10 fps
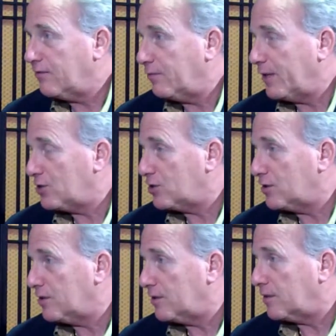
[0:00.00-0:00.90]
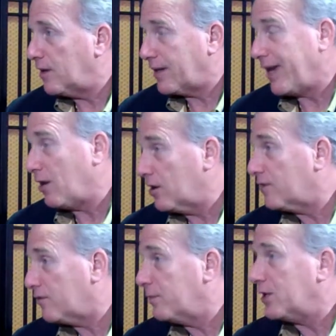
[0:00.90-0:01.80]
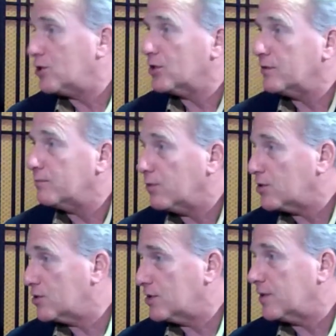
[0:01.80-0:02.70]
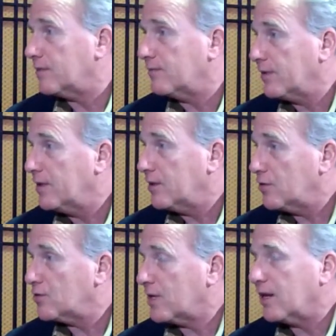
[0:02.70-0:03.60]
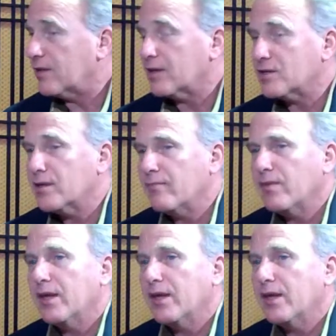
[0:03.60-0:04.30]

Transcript: information, uh, catalog information, purchasing, those kind of things.